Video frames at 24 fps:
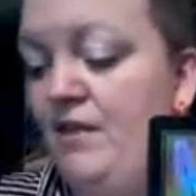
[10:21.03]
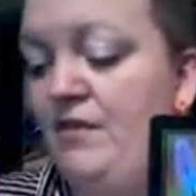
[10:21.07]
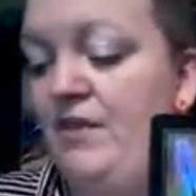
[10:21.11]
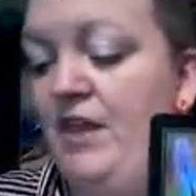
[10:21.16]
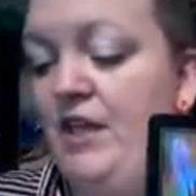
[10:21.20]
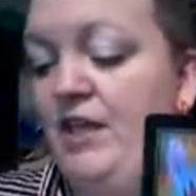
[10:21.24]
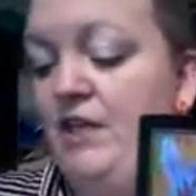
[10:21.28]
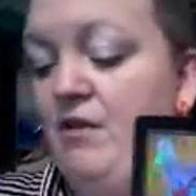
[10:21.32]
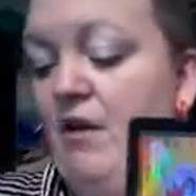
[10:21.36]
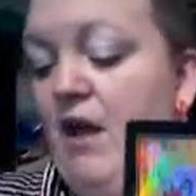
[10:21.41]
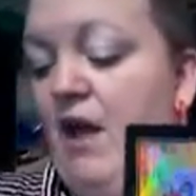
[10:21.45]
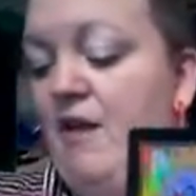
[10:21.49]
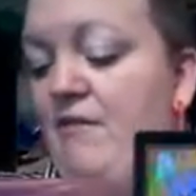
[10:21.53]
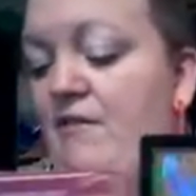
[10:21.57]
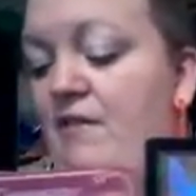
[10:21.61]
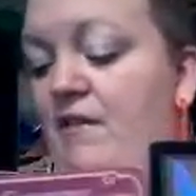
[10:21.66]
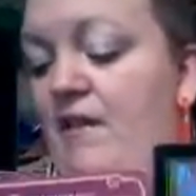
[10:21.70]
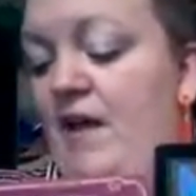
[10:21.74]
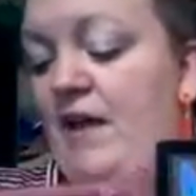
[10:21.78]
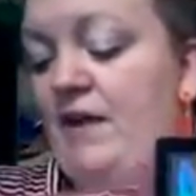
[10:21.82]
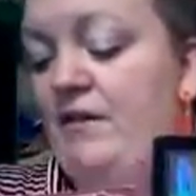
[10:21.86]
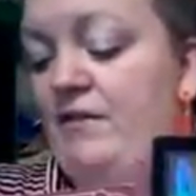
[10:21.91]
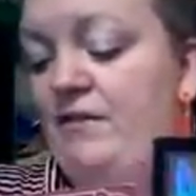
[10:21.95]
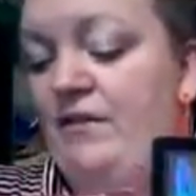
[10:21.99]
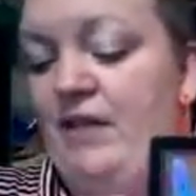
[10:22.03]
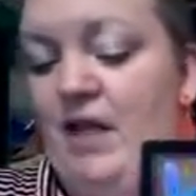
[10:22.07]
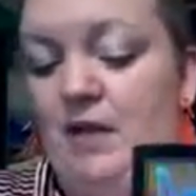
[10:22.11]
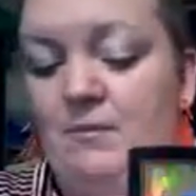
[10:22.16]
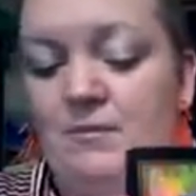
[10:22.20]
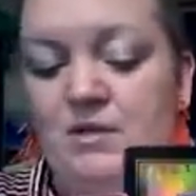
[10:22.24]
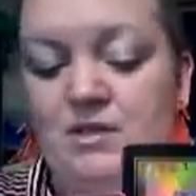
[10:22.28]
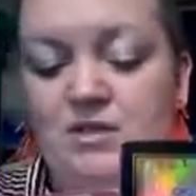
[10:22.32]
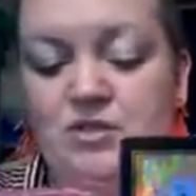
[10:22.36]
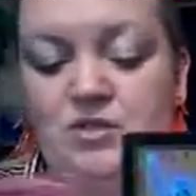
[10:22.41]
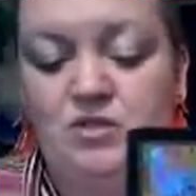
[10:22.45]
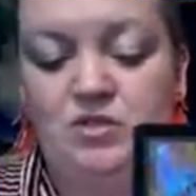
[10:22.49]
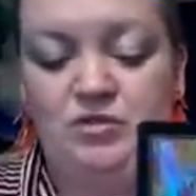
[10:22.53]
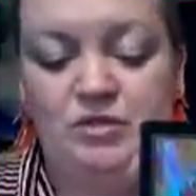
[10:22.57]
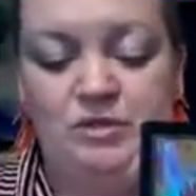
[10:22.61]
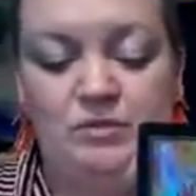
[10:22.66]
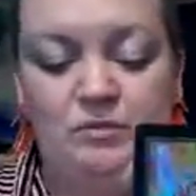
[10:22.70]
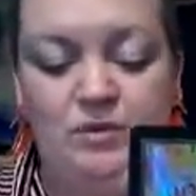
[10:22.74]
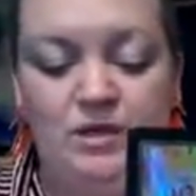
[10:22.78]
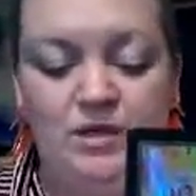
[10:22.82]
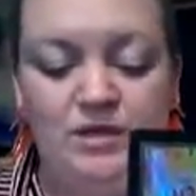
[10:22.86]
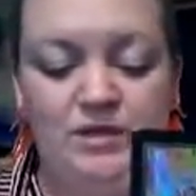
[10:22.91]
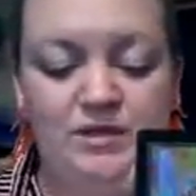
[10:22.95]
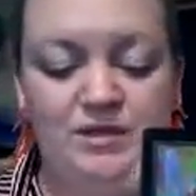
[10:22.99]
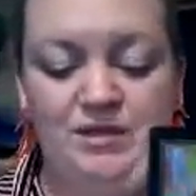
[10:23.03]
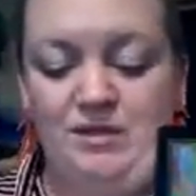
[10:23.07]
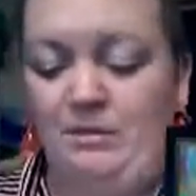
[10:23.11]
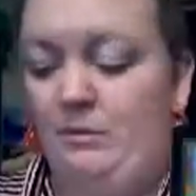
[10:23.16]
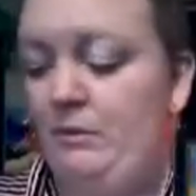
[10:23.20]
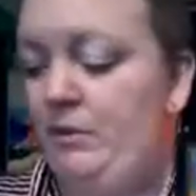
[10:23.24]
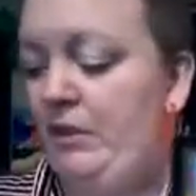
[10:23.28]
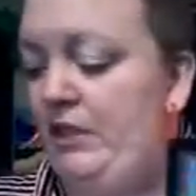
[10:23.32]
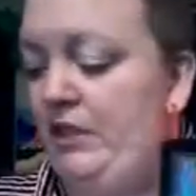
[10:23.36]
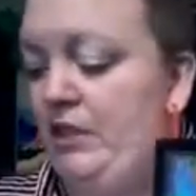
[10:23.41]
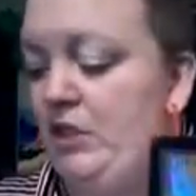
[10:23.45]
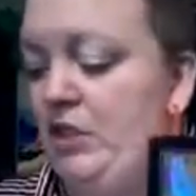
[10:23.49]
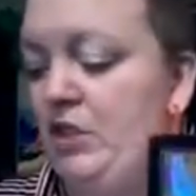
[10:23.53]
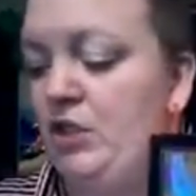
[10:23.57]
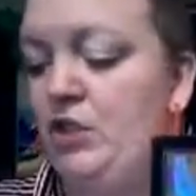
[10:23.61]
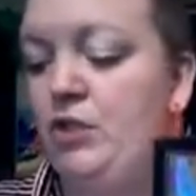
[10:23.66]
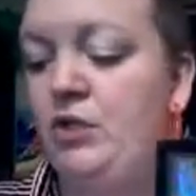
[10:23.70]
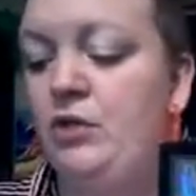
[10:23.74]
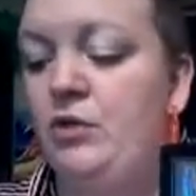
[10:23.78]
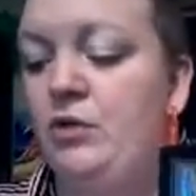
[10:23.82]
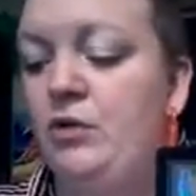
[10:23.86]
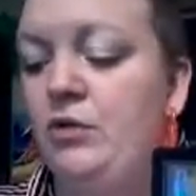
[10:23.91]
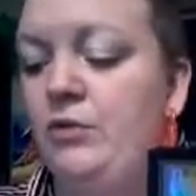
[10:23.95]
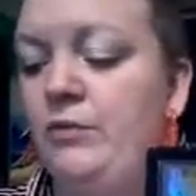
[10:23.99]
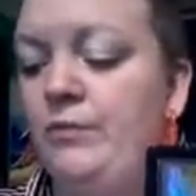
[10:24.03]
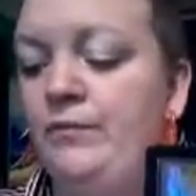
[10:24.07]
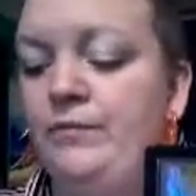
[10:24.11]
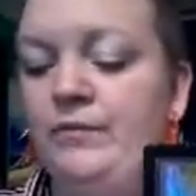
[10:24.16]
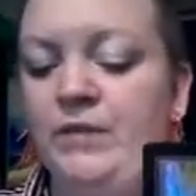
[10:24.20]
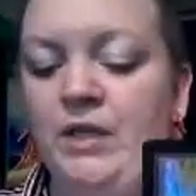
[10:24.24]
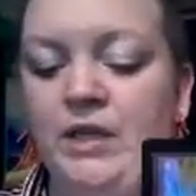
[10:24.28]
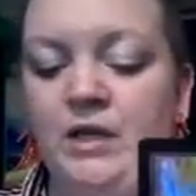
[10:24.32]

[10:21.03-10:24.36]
that you have a lot of chemistry with, somebody new.